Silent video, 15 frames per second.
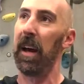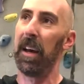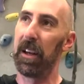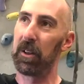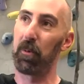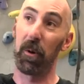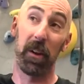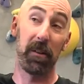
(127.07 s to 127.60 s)

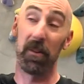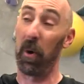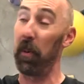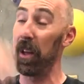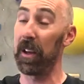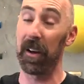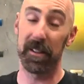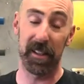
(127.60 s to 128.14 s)
is where
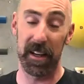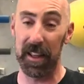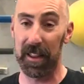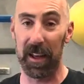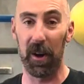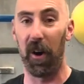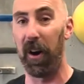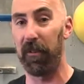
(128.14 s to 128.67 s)
nobody cuts
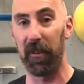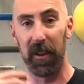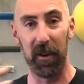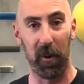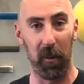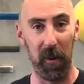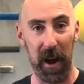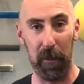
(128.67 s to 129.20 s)
anything off or they
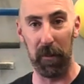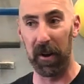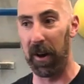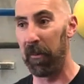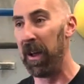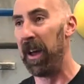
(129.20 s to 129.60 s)
don't wrap it up.